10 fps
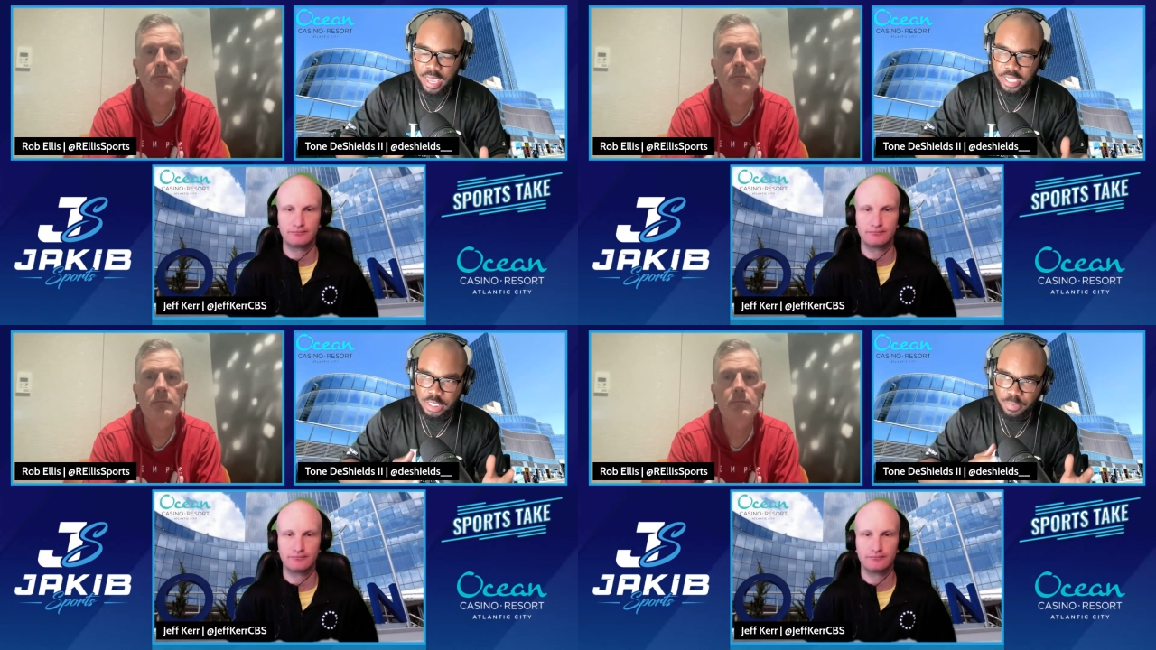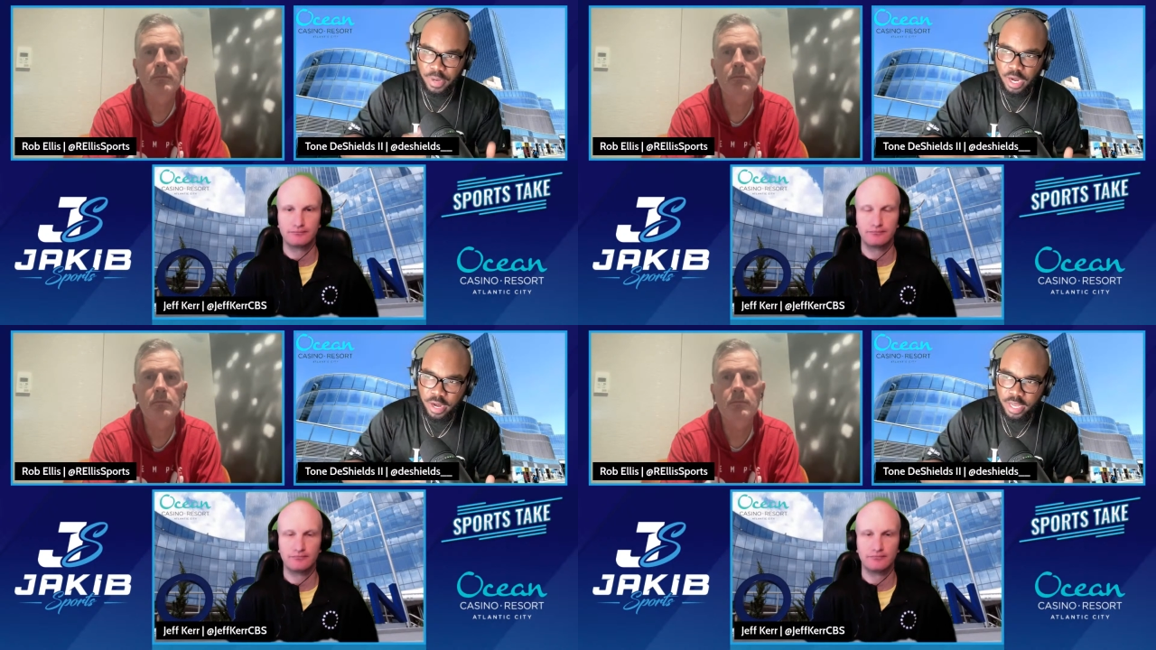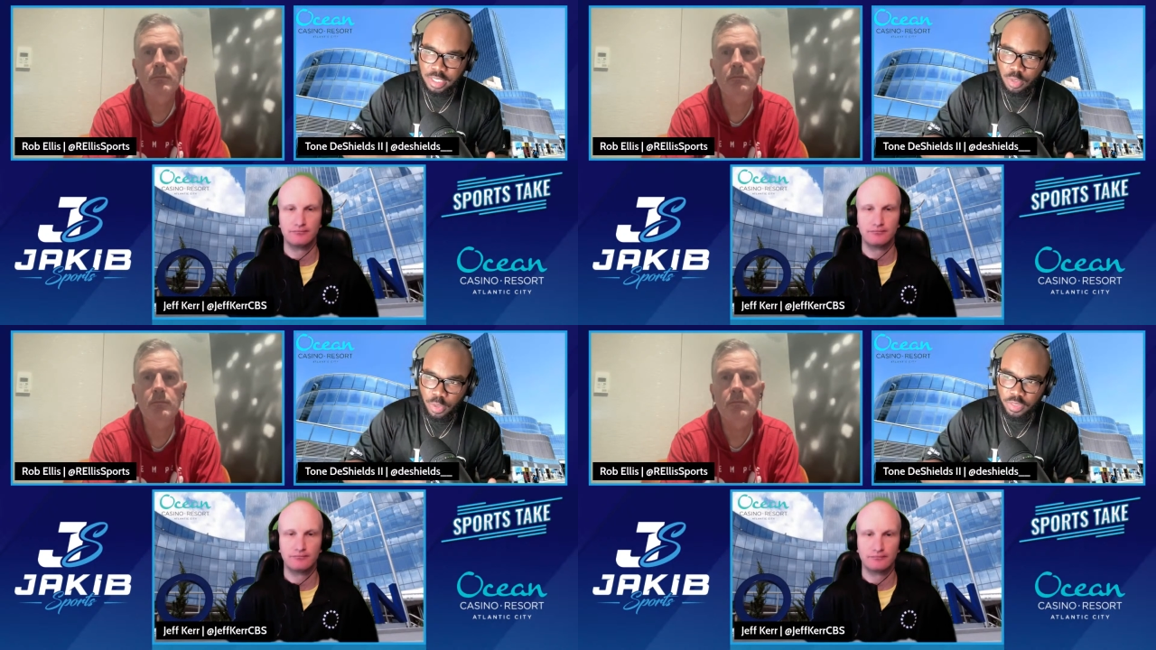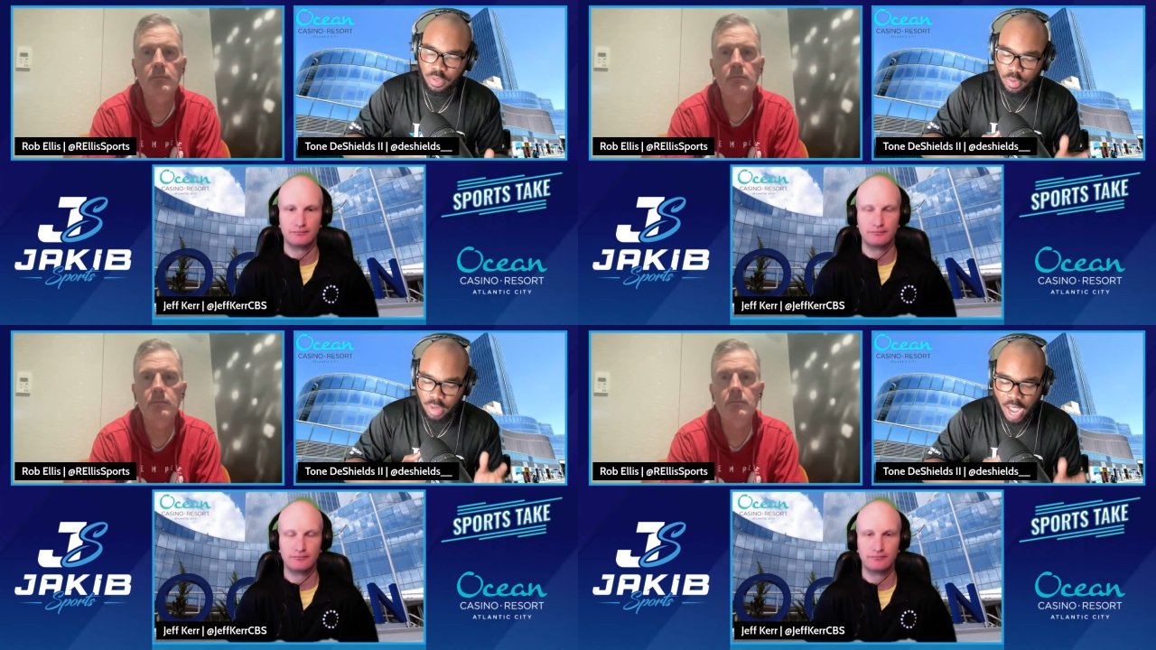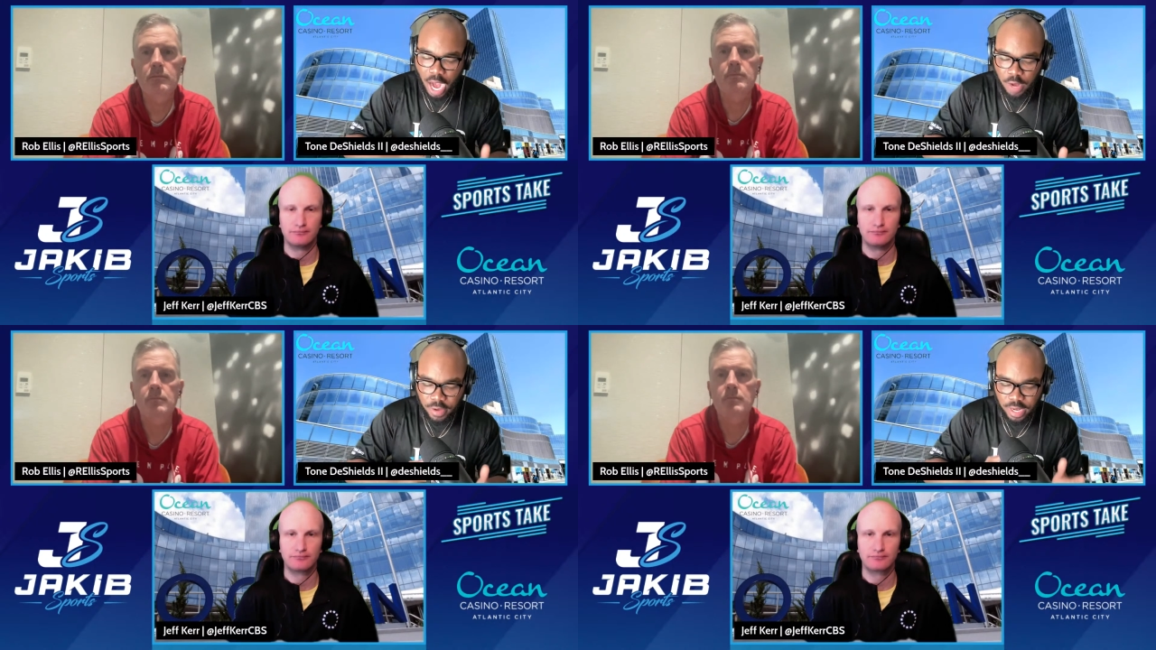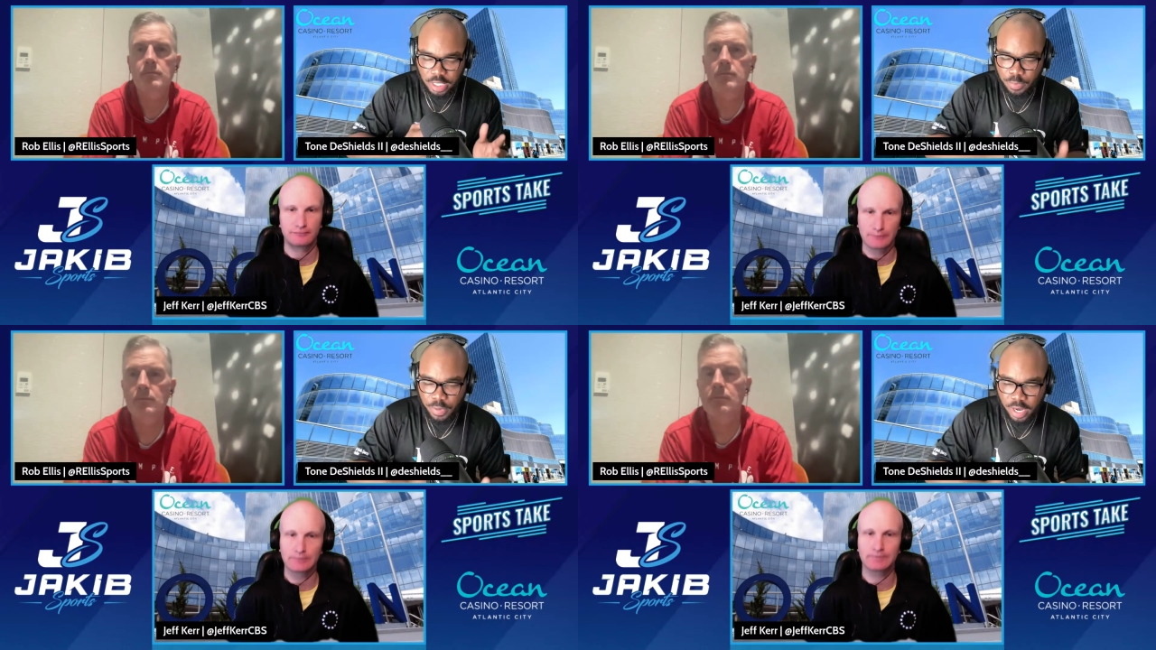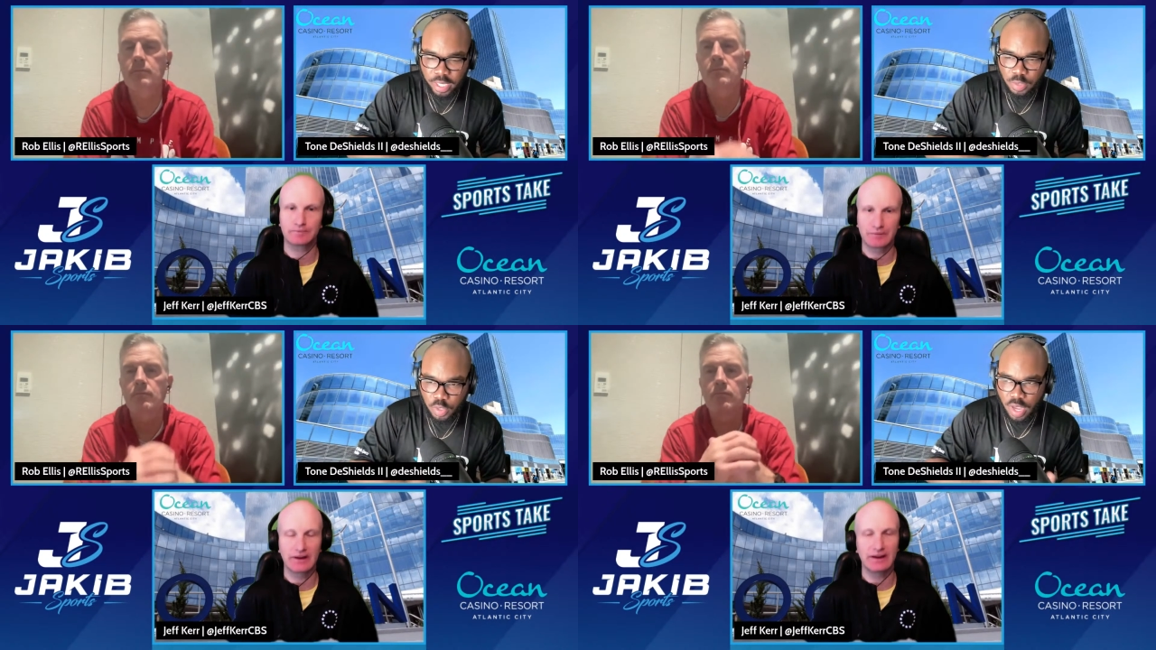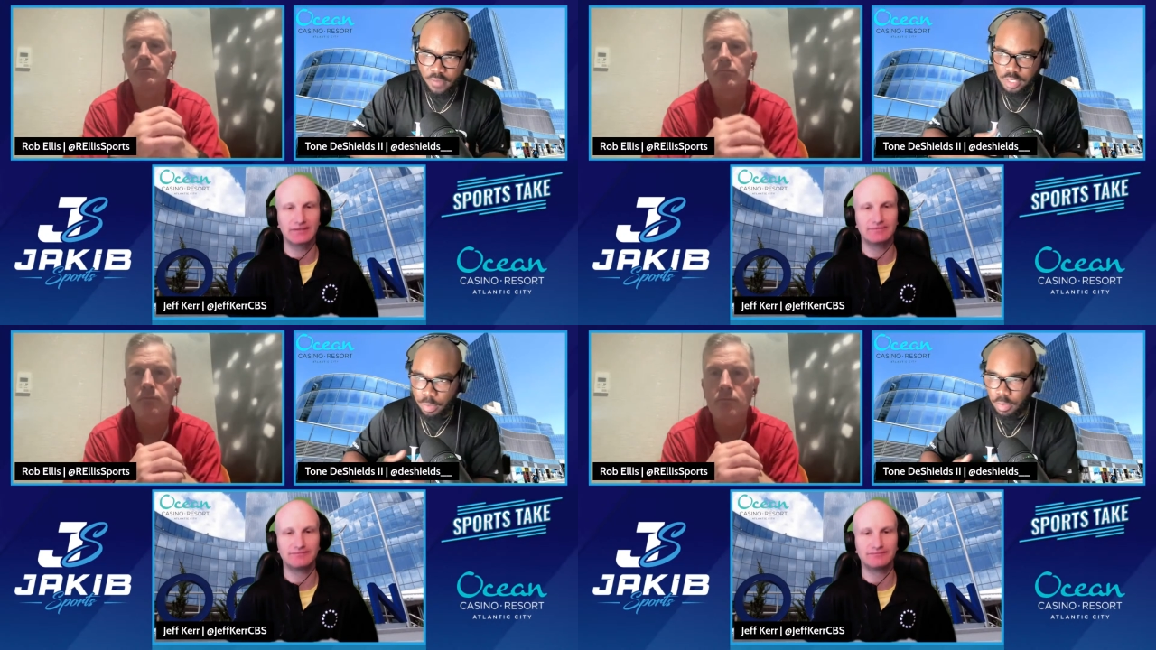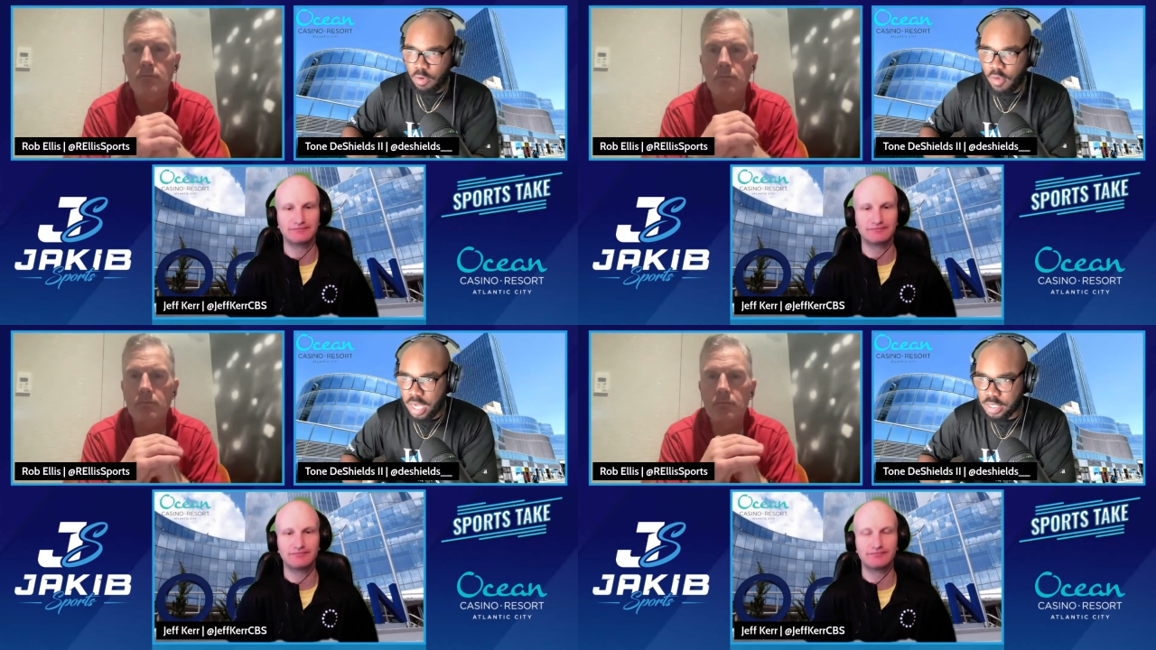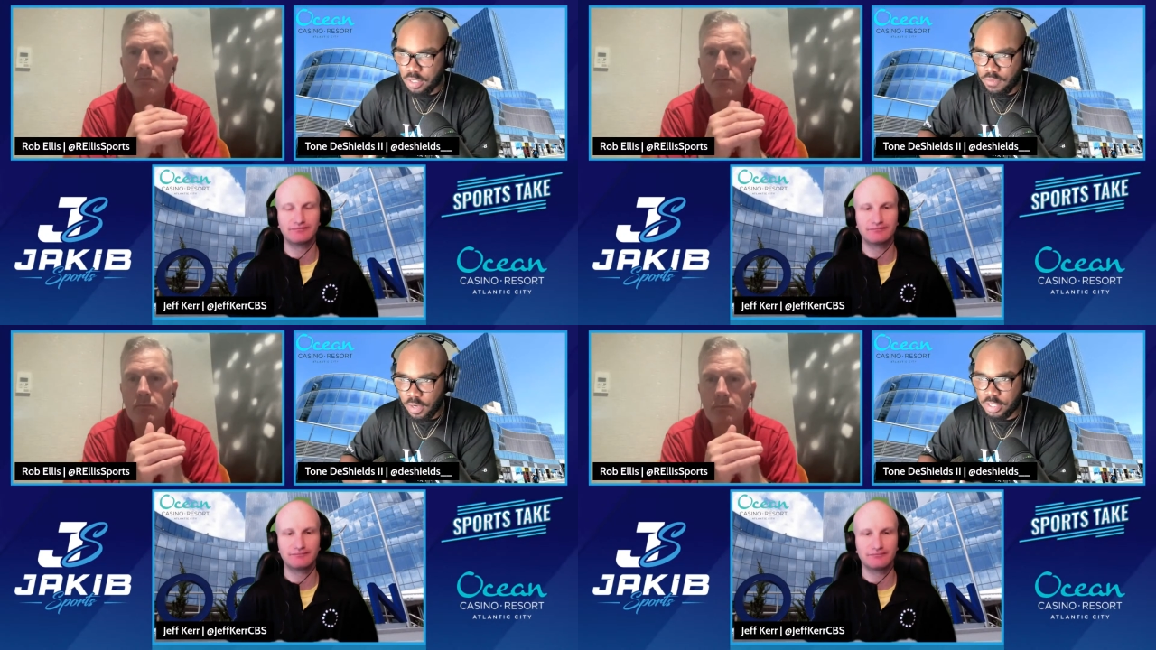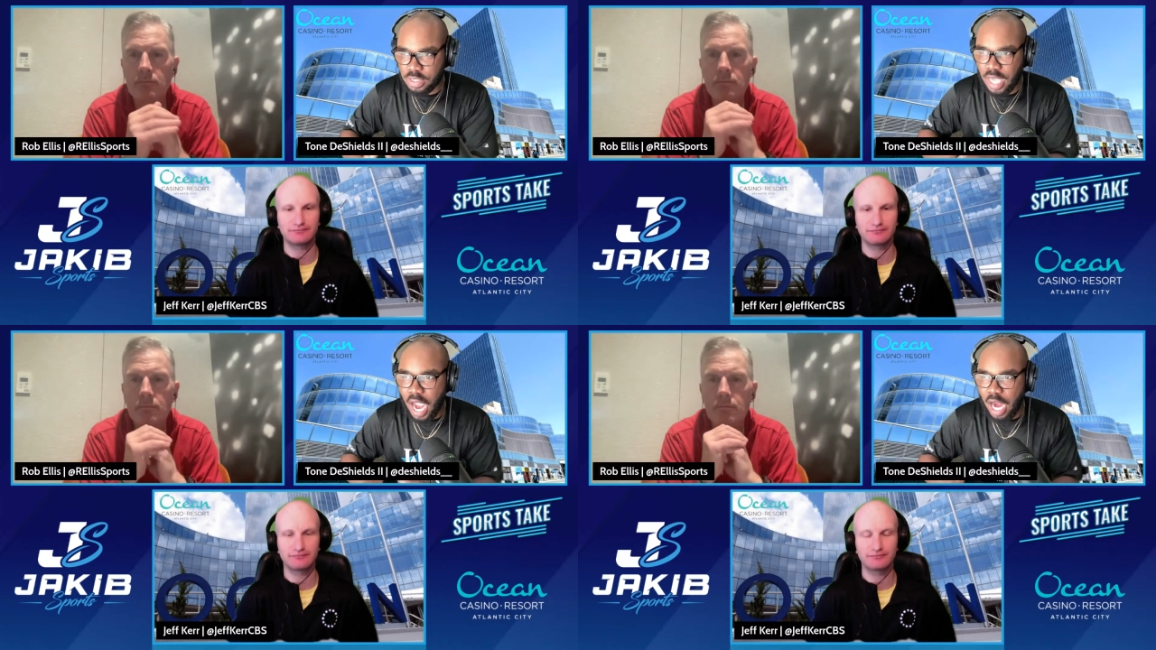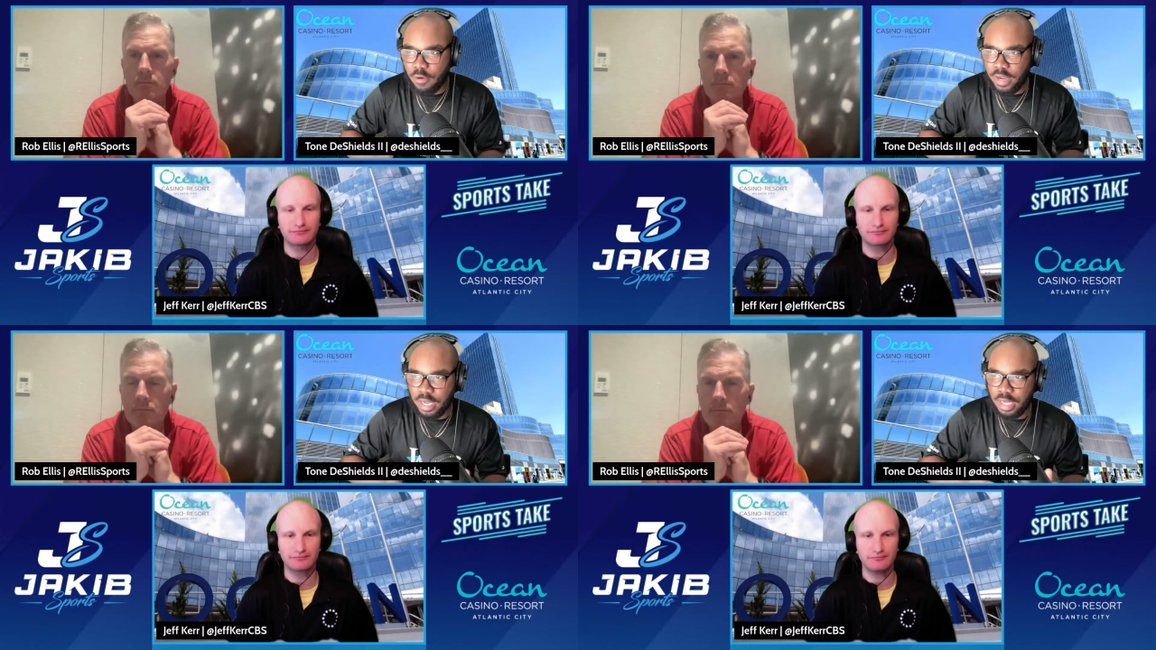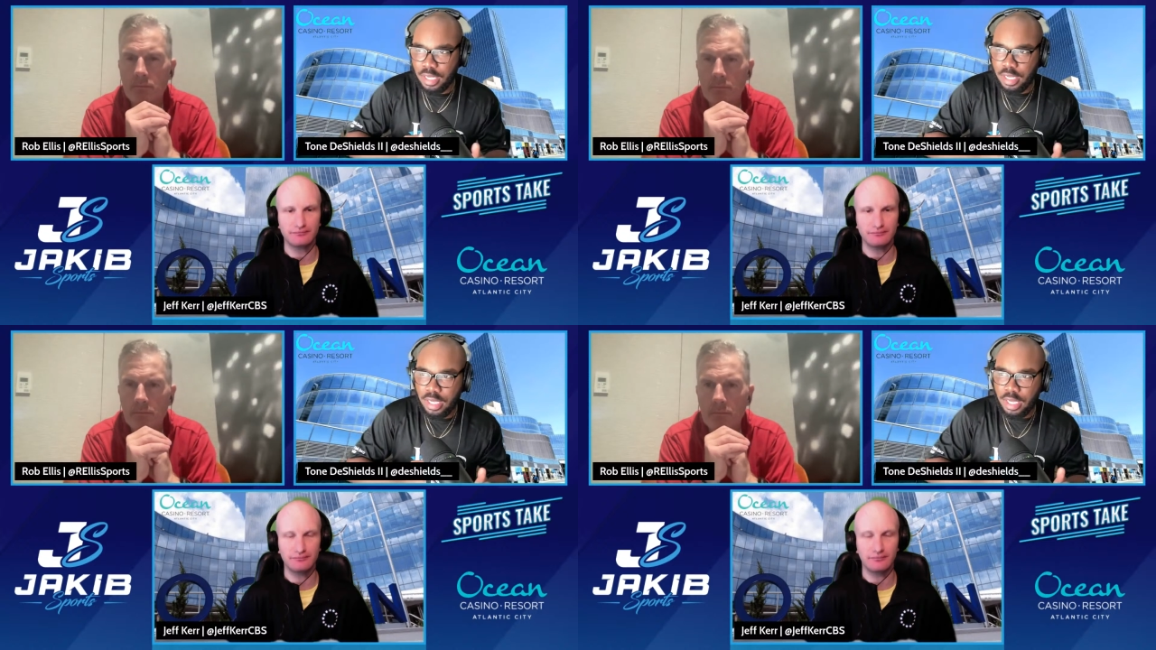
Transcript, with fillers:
Speaker 1: experience with hiring experience when you have a Super Bowl roster versus hiring